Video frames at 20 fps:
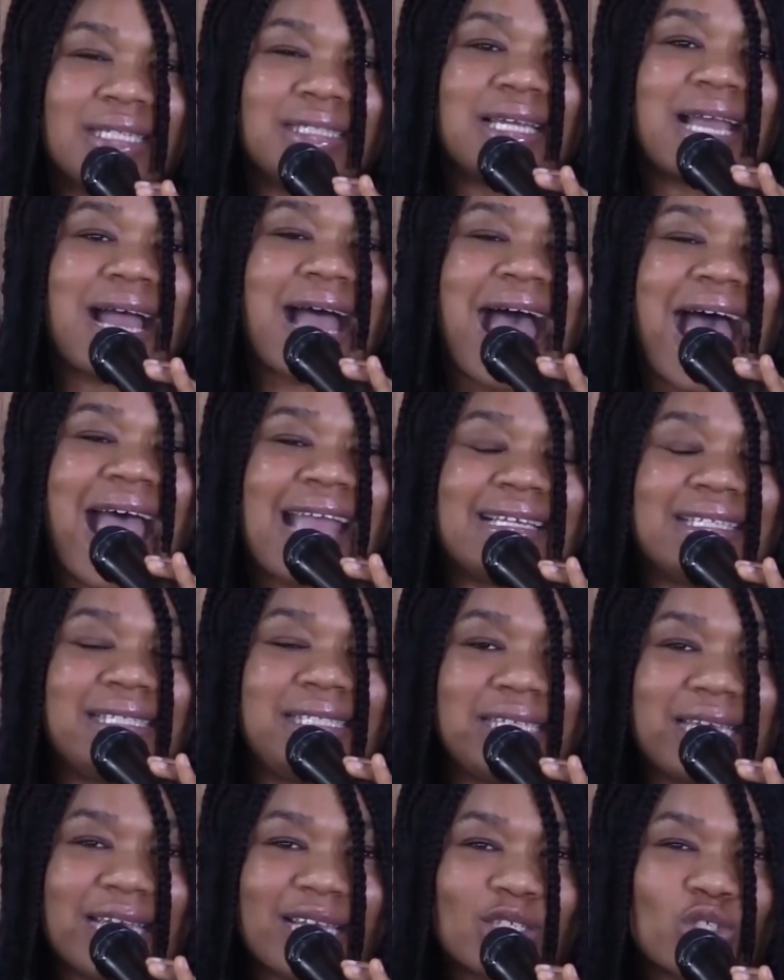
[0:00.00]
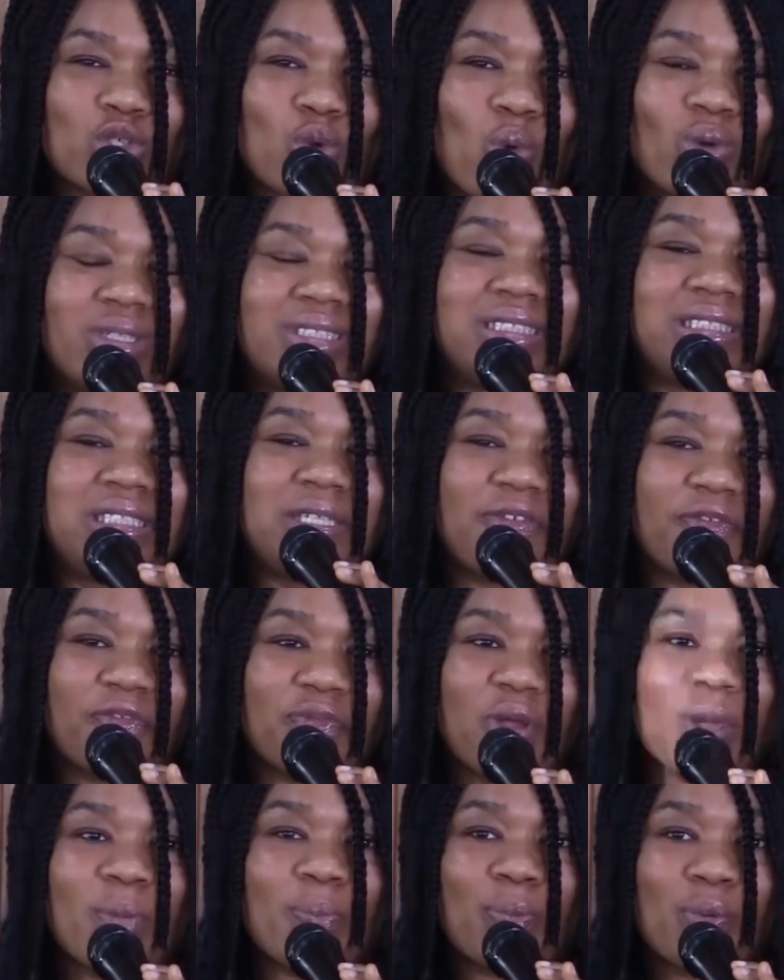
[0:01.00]
Their ideas on
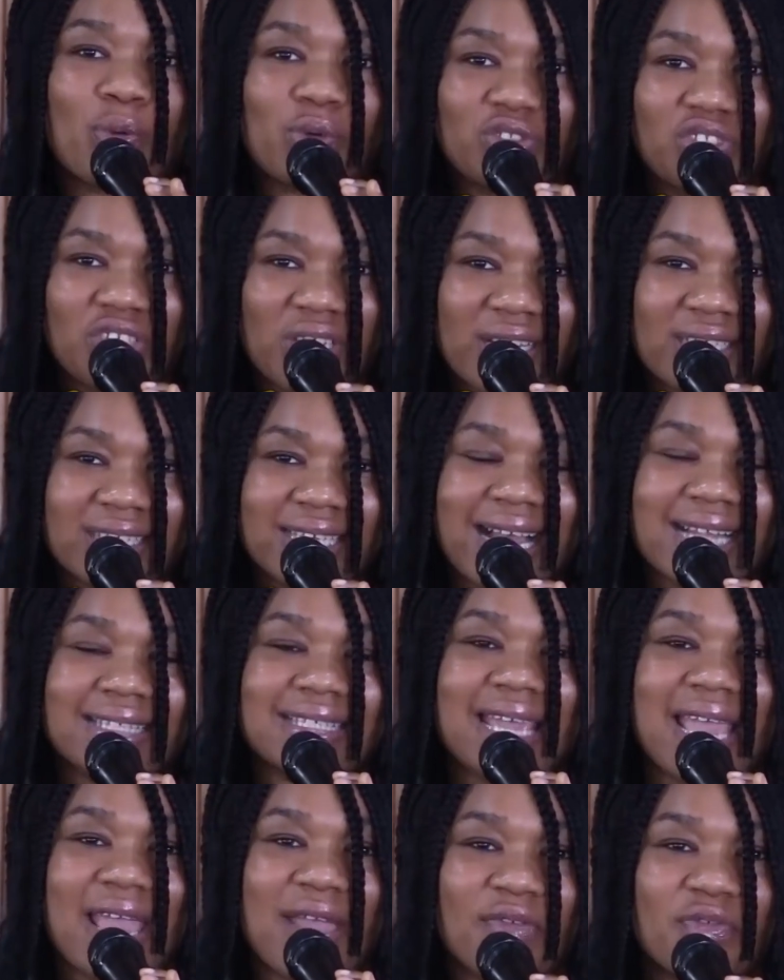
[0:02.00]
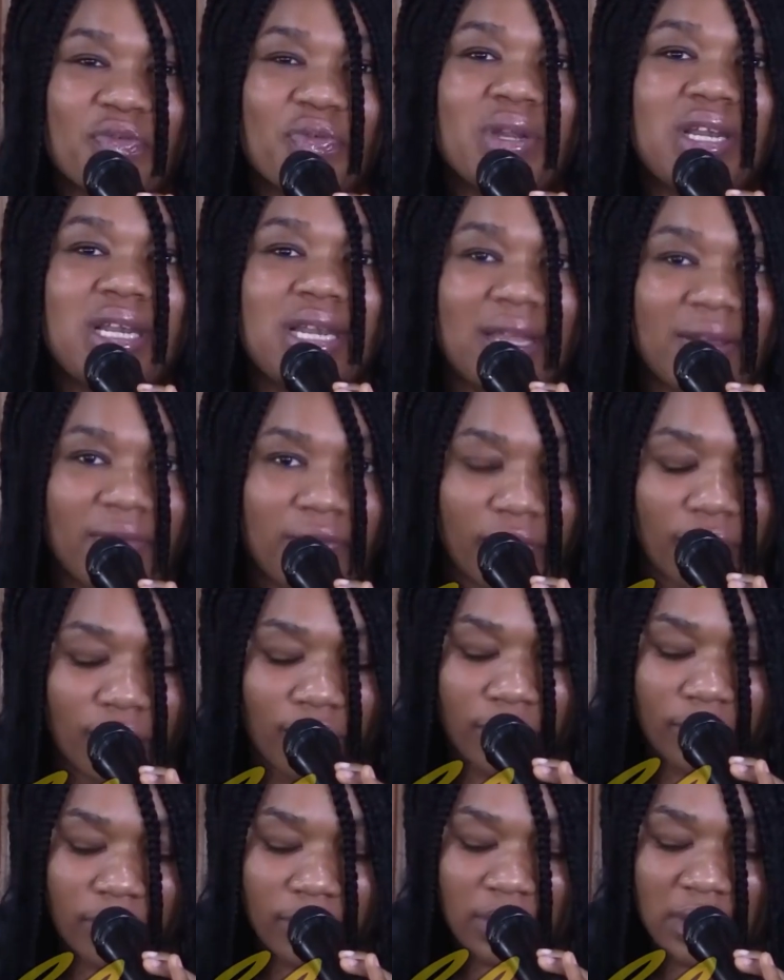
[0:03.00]
different projects at every level.
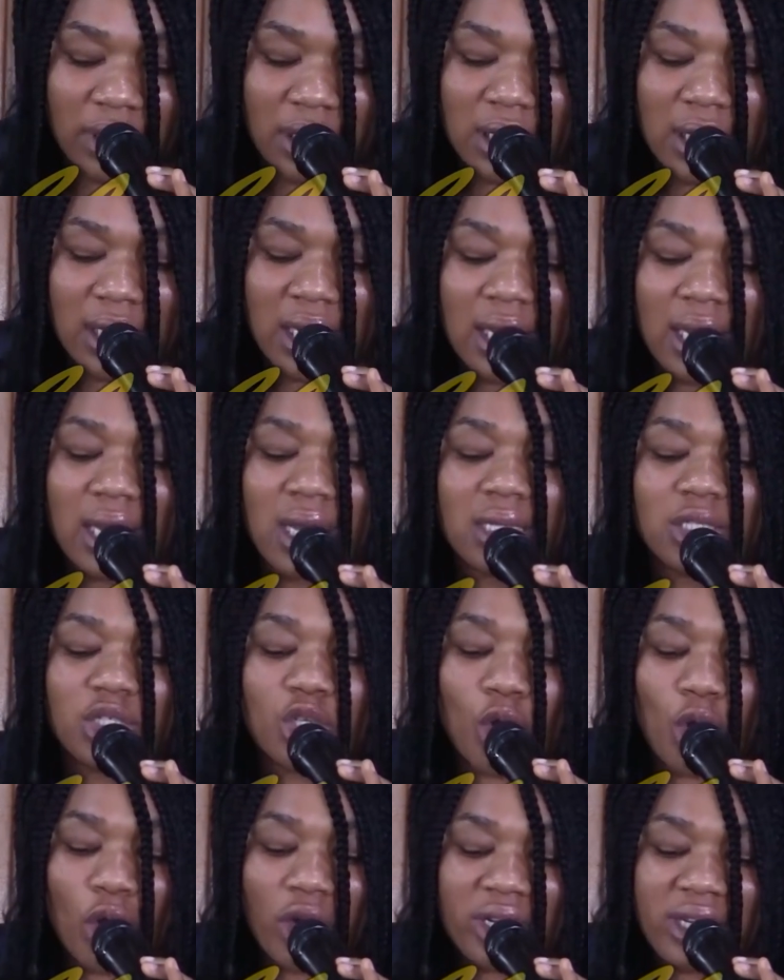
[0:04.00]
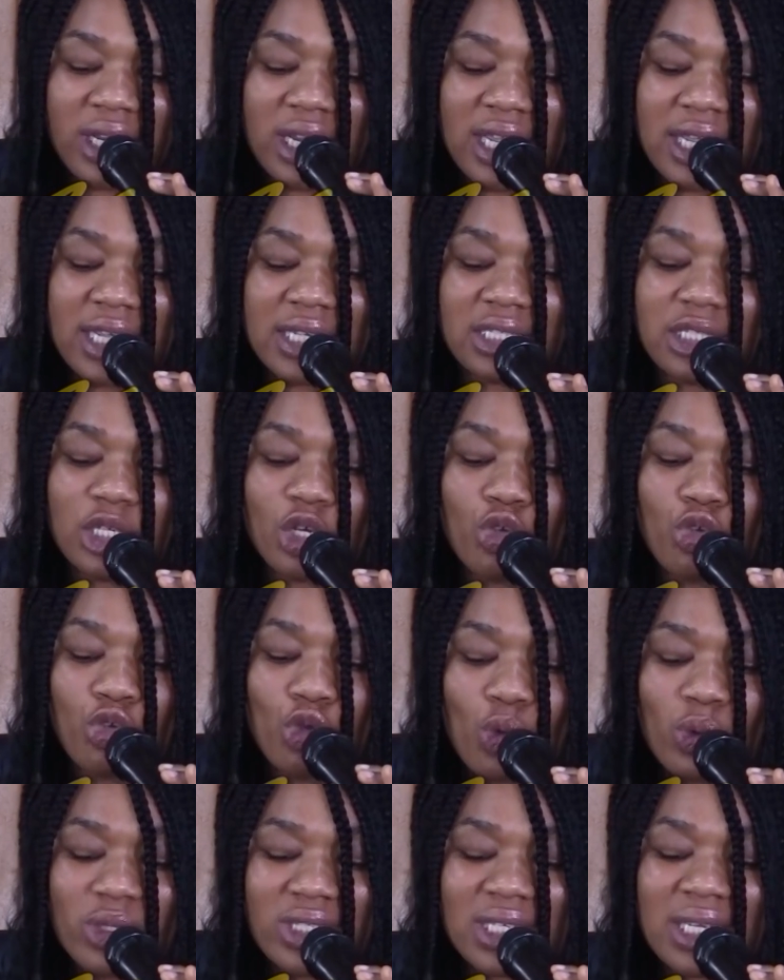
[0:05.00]
Thirdly is the
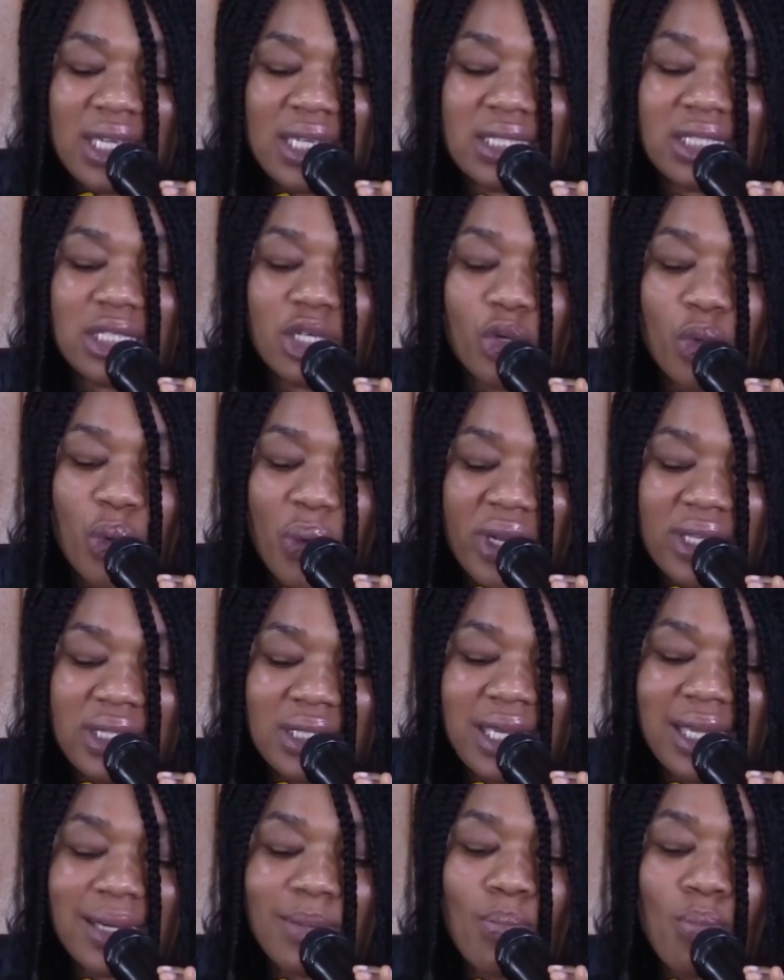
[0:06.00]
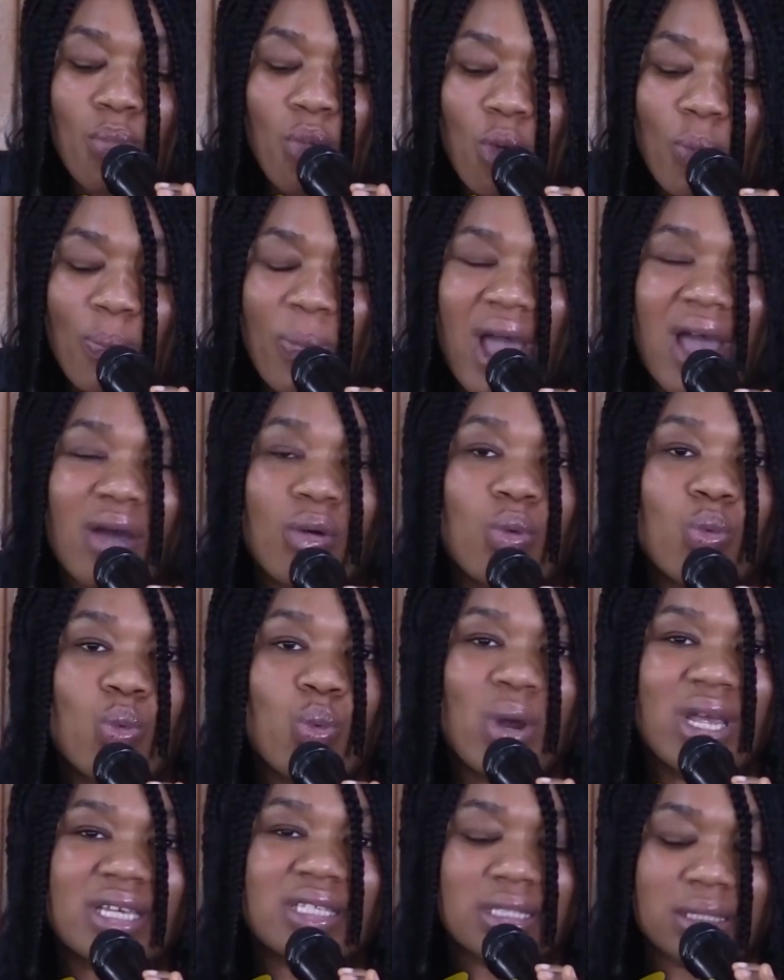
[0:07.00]
Youth Integrated Mobile
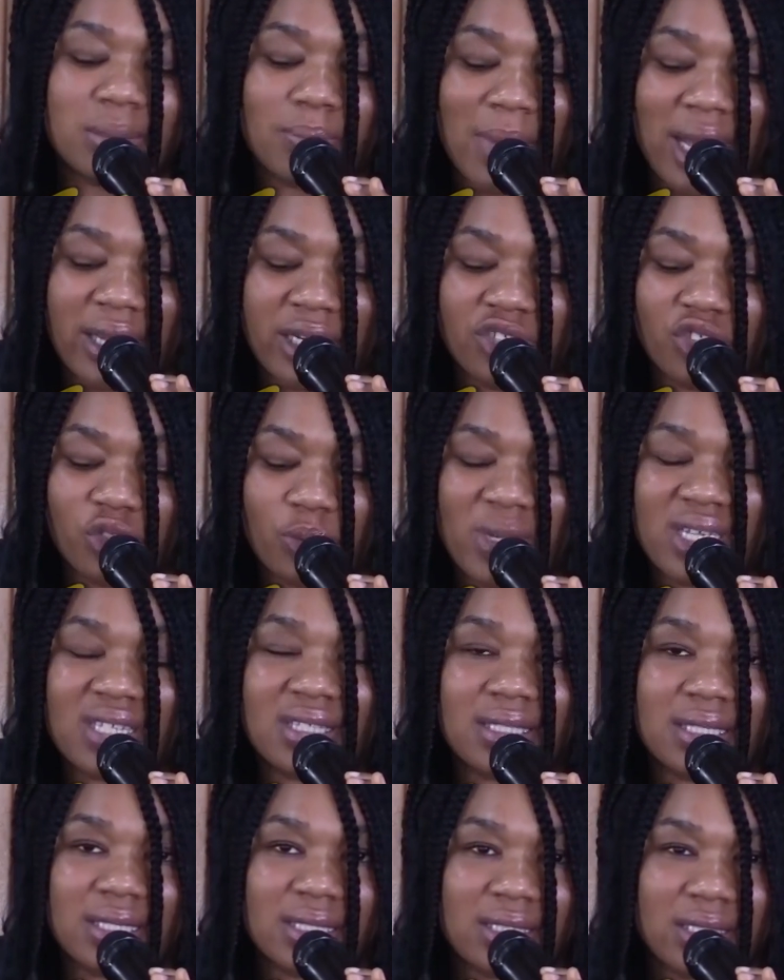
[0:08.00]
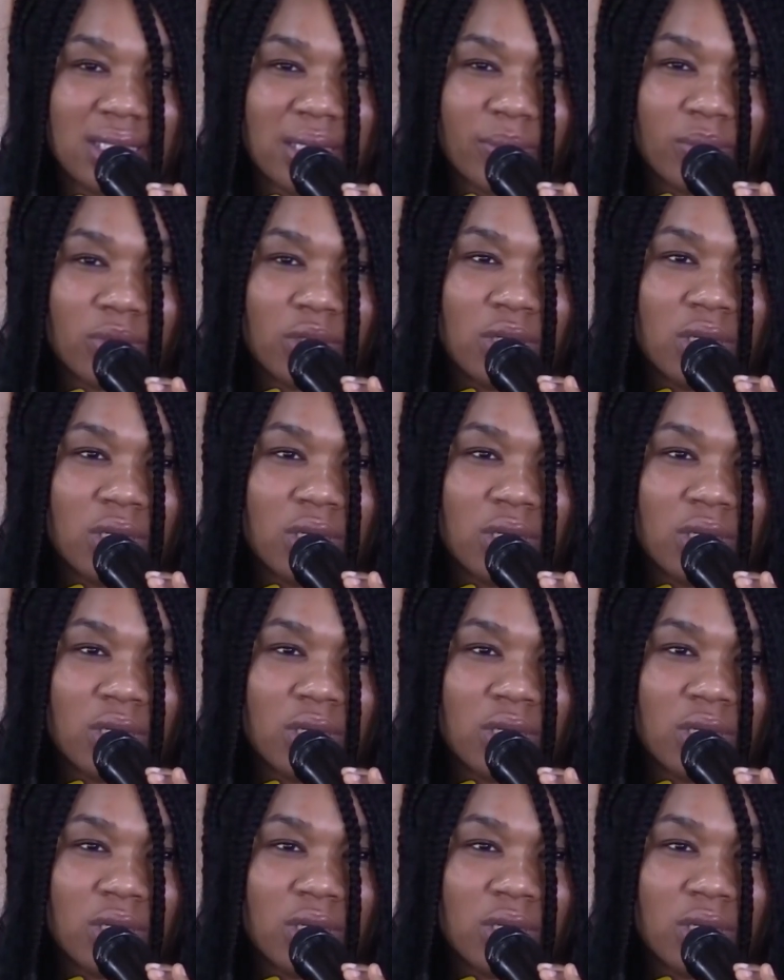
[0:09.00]
Waste Management System.